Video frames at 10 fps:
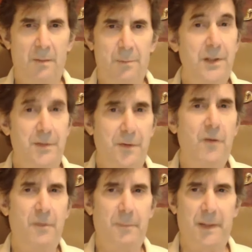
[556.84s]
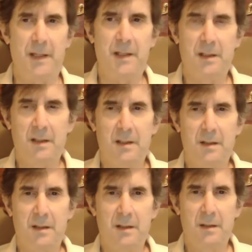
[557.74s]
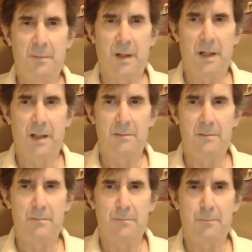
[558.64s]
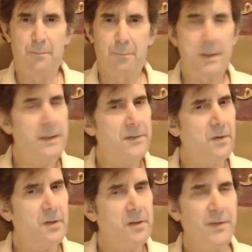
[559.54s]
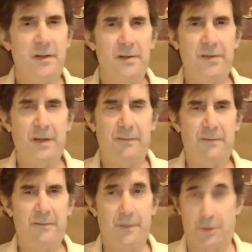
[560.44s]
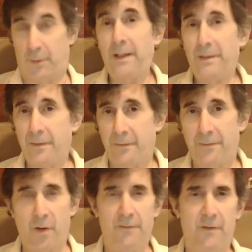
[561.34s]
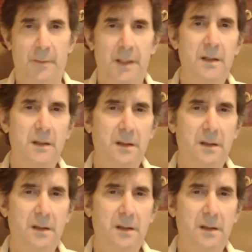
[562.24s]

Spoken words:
Please vote for me, but please don't consider yourself a traitor for voting for me.